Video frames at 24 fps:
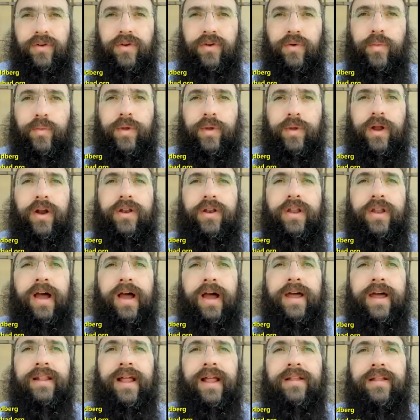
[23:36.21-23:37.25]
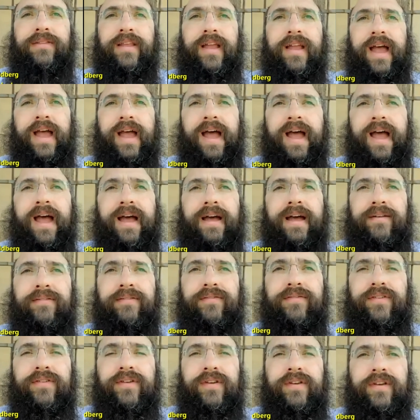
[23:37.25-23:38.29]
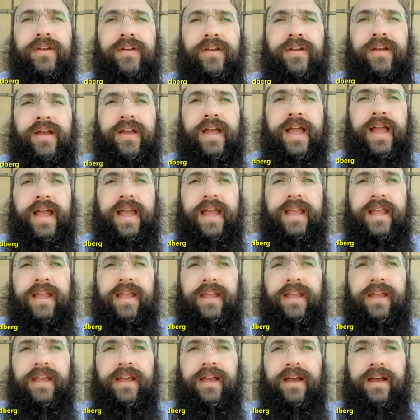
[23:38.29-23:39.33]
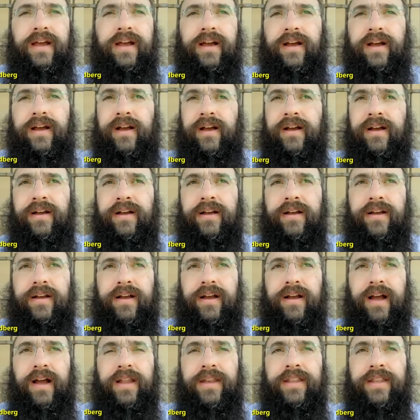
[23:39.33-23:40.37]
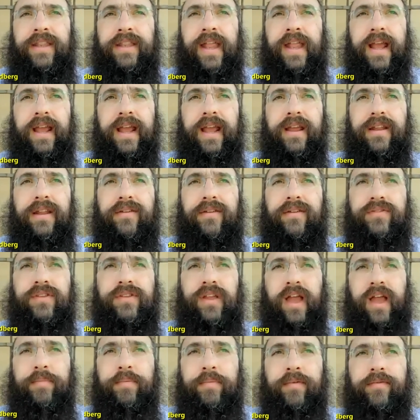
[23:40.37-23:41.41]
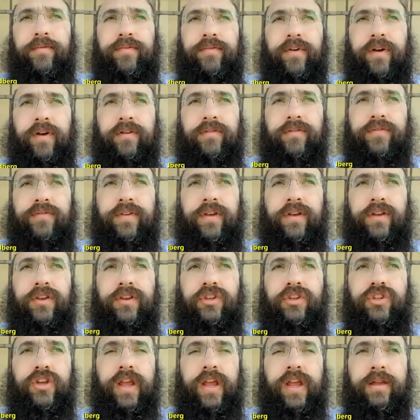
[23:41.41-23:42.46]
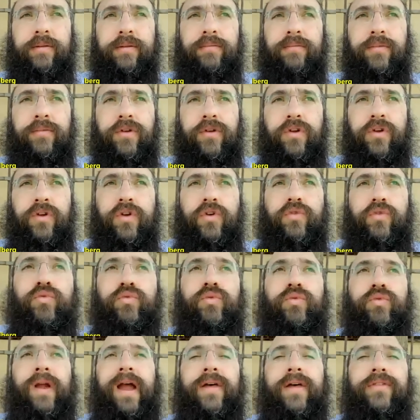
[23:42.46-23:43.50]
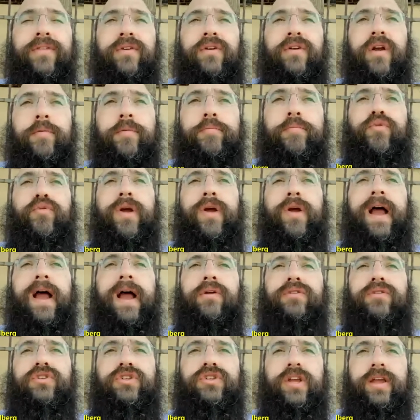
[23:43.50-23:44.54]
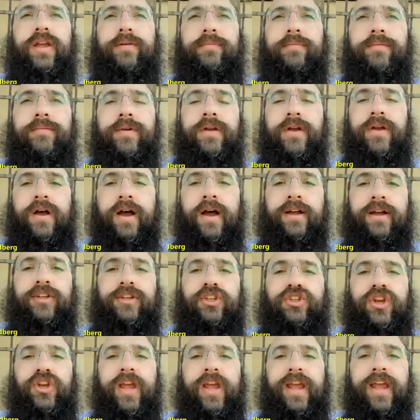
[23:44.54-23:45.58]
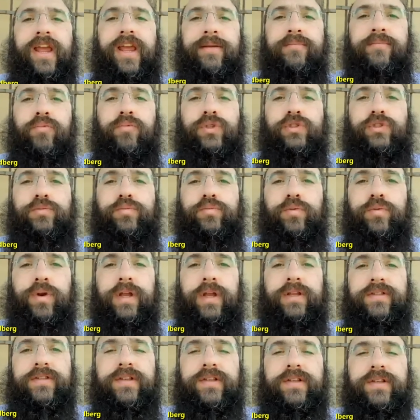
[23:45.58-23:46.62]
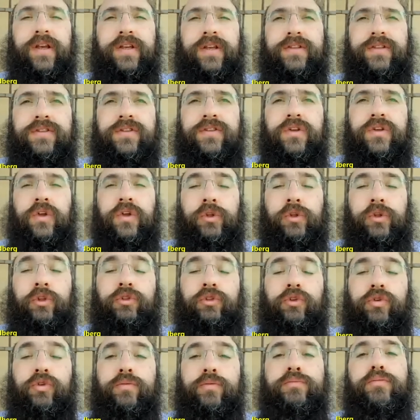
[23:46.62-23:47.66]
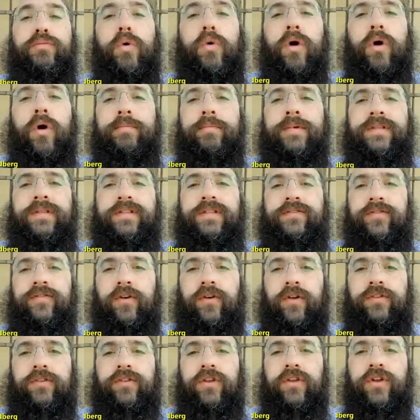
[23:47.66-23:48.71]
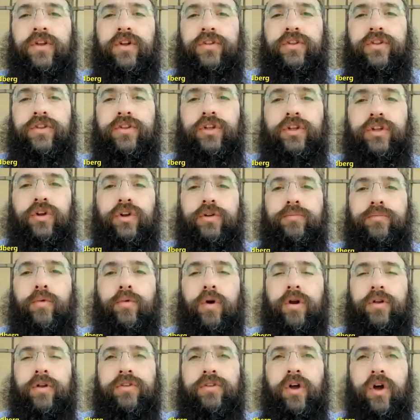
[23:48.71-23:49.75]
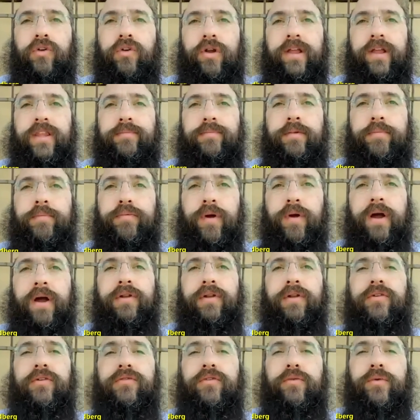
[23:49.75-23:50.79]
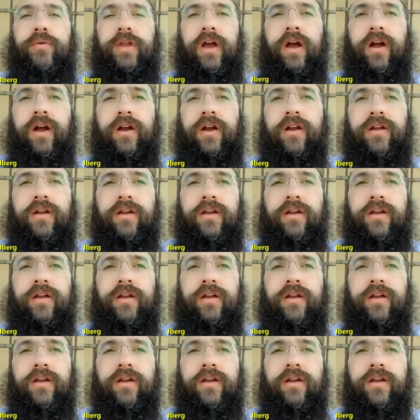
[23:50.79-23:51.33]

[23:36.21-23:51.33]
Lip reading: We are not allowed to have a negative type of shame, rather a proud shame, a shame which brings us to do more mitzvot, to learn more Torah, and to be proud of who we are.